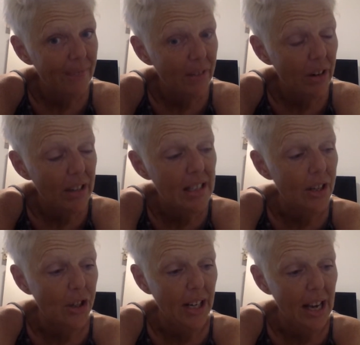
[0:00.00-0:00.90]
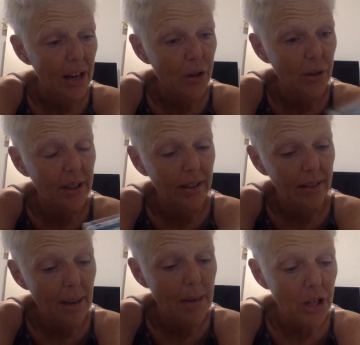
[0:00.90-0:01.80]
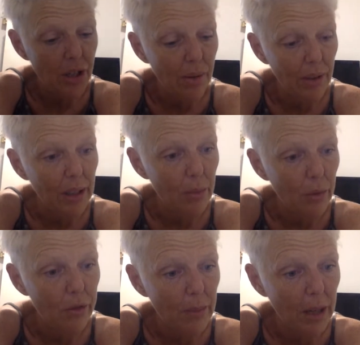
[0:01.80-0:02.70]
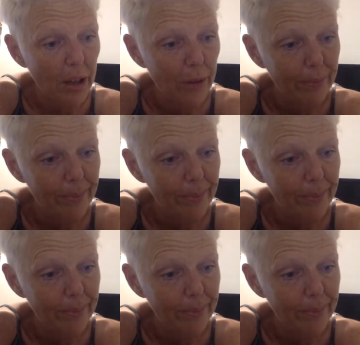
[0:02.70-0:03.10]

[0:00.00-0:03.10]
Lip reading: very touching, actually. I'm actually really moved by you.